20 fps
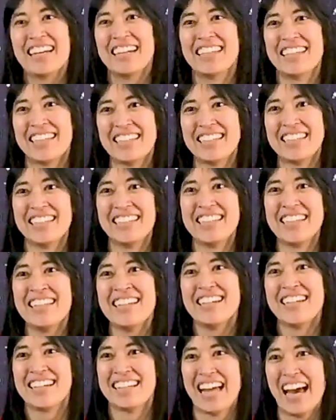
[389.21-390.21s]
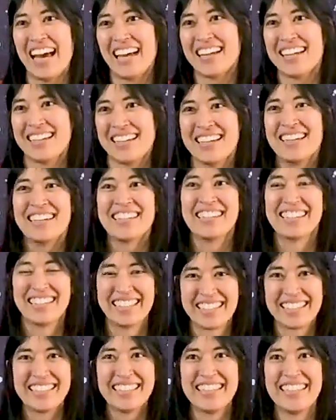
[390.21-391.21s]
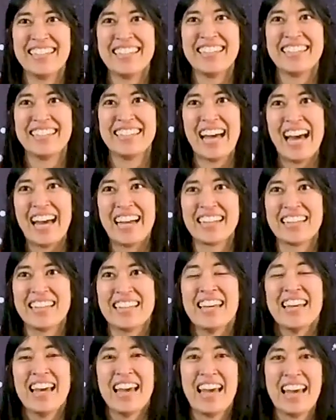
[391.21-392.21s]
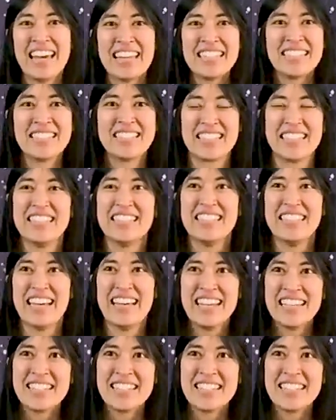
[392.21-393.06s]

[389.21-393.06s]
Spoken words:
Clickety clack, clickety clack. Engine